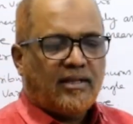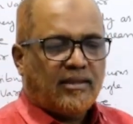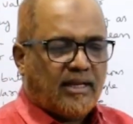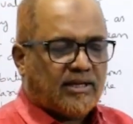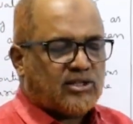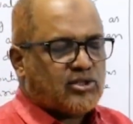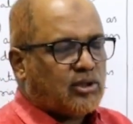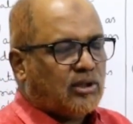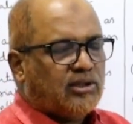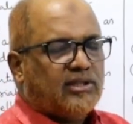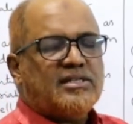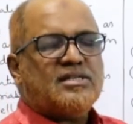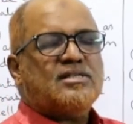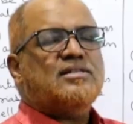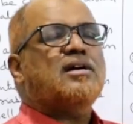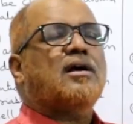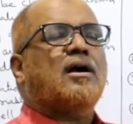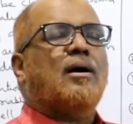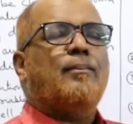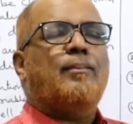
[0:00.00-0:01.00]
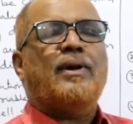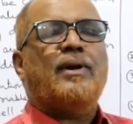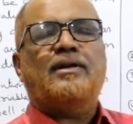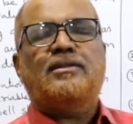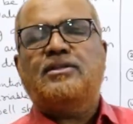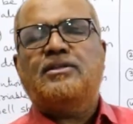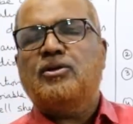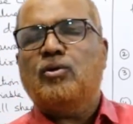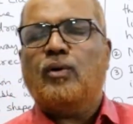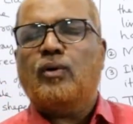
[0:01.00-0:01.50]
That's, this is the
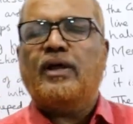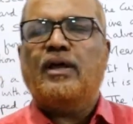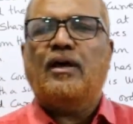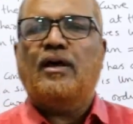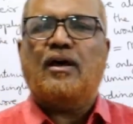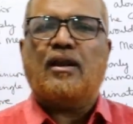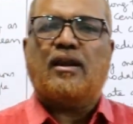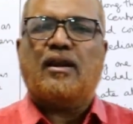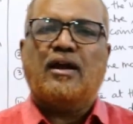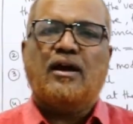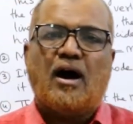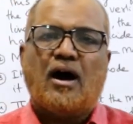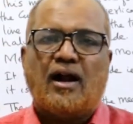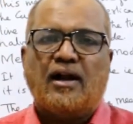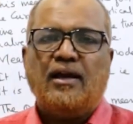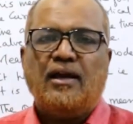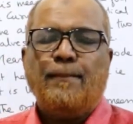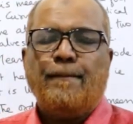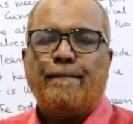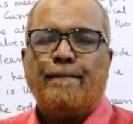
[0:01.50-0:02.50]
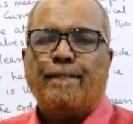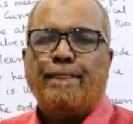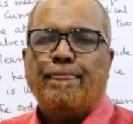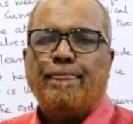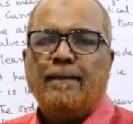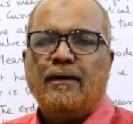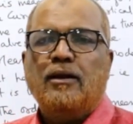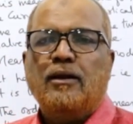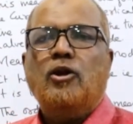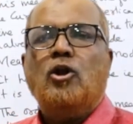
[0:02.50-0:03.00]
complete theory regarding
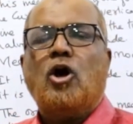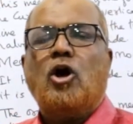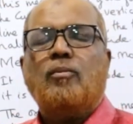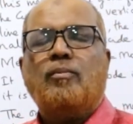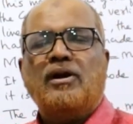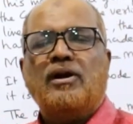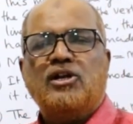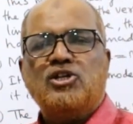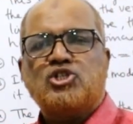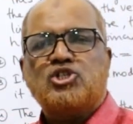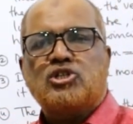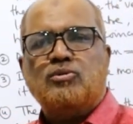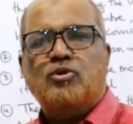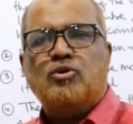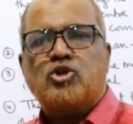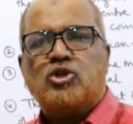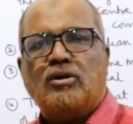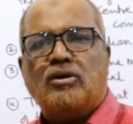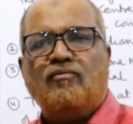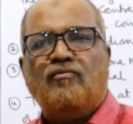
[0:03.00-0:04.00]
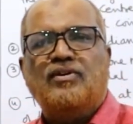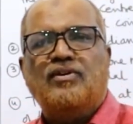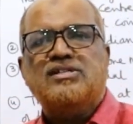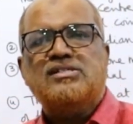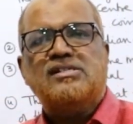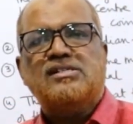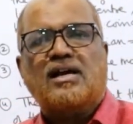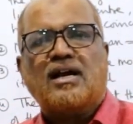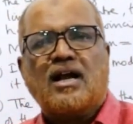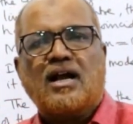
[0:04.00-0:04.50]
normal distribution, which
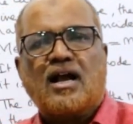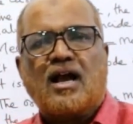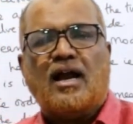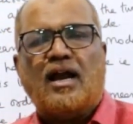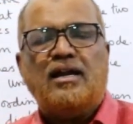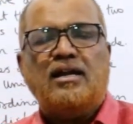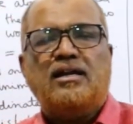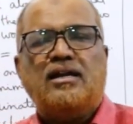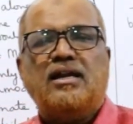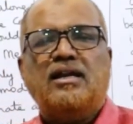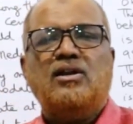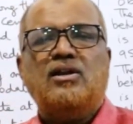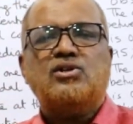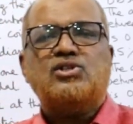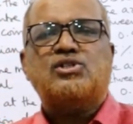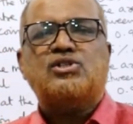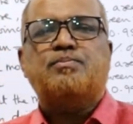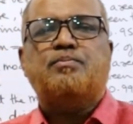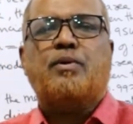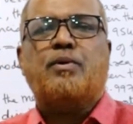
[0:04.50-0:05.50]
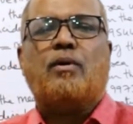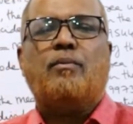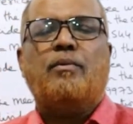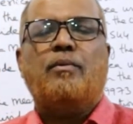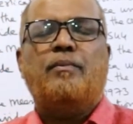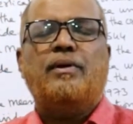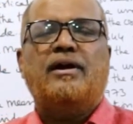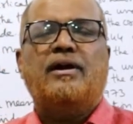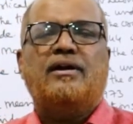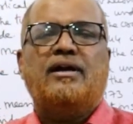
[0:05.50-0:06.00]
is a continuous
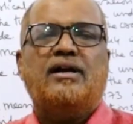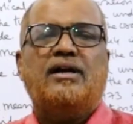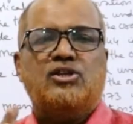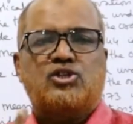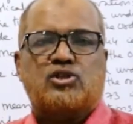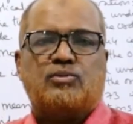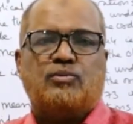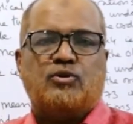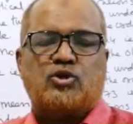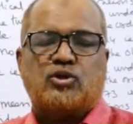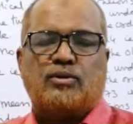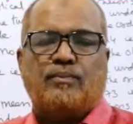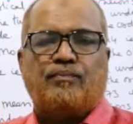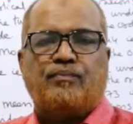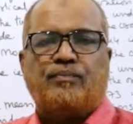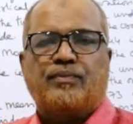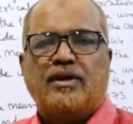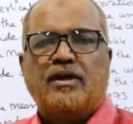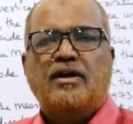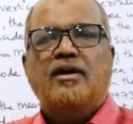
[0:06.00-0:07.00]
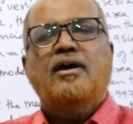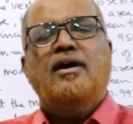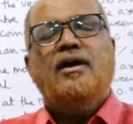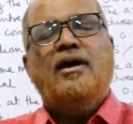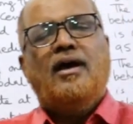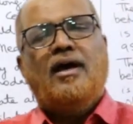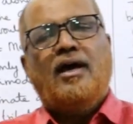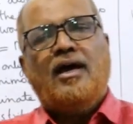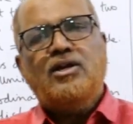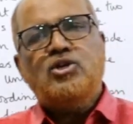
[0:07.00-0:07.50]
probability distribution.
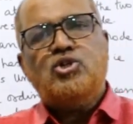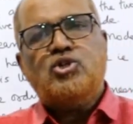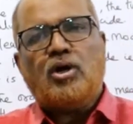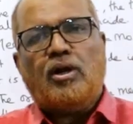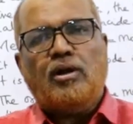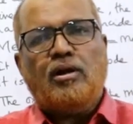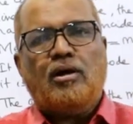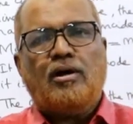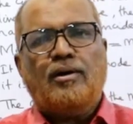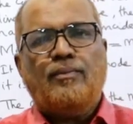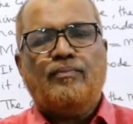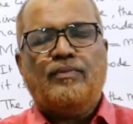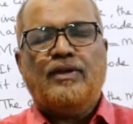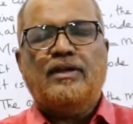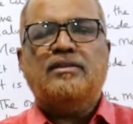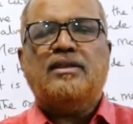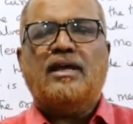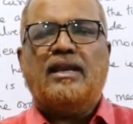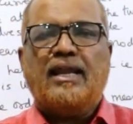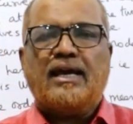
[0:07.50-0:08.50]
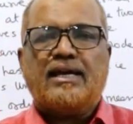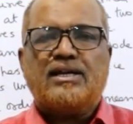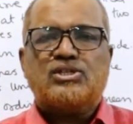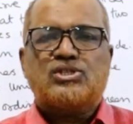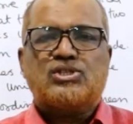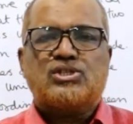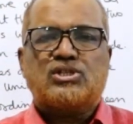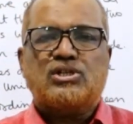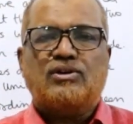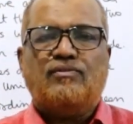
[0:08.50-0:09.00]
Inshallah, in the
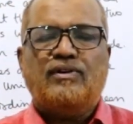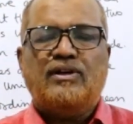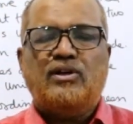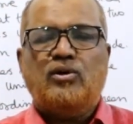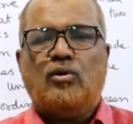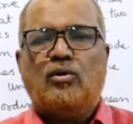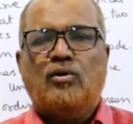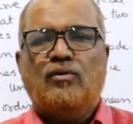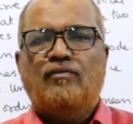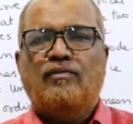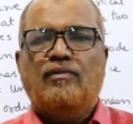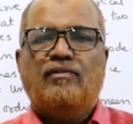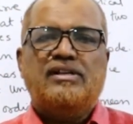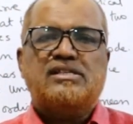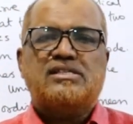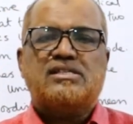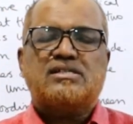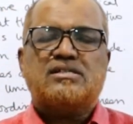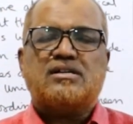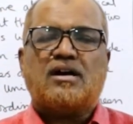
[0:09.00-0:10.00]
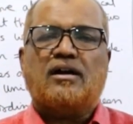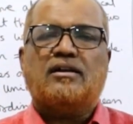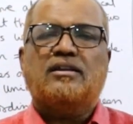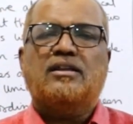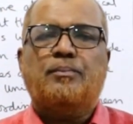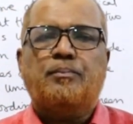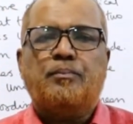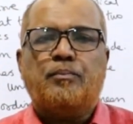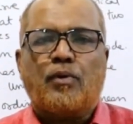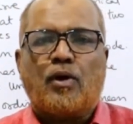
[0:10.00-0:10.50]
next video, we will start
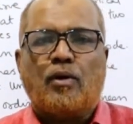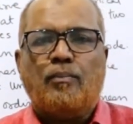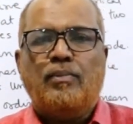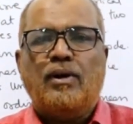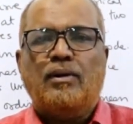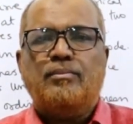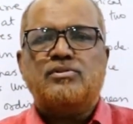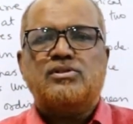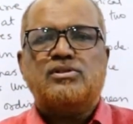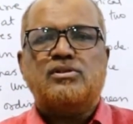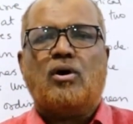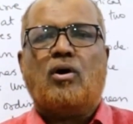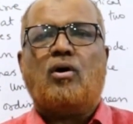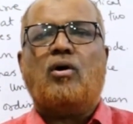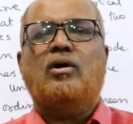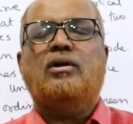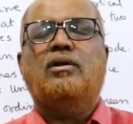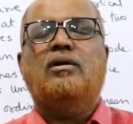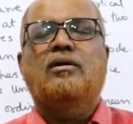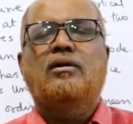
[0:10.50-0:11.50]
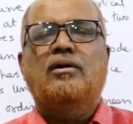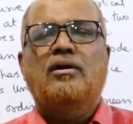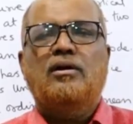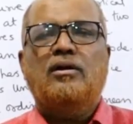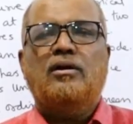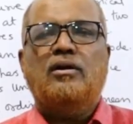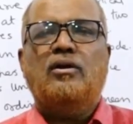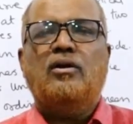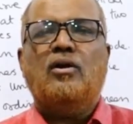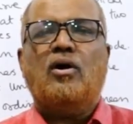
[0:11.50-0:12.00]
the problems on
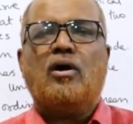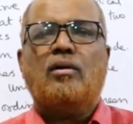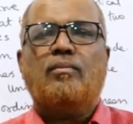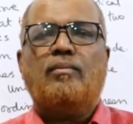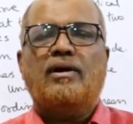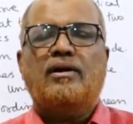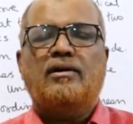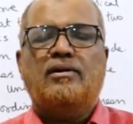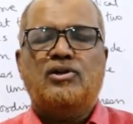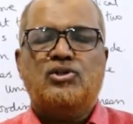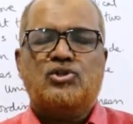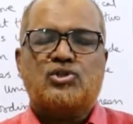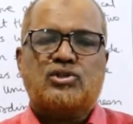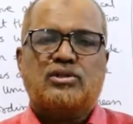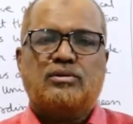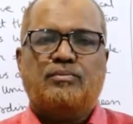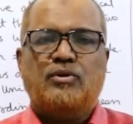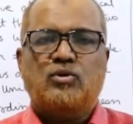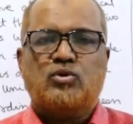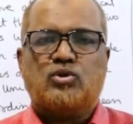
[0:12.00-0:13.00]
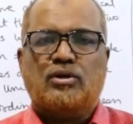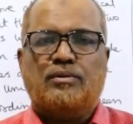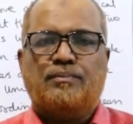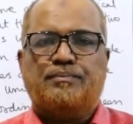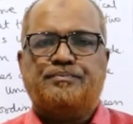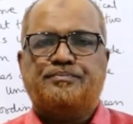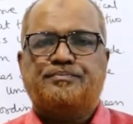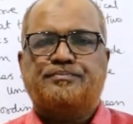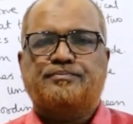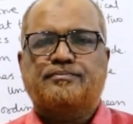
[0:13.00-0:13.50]
normal distribution.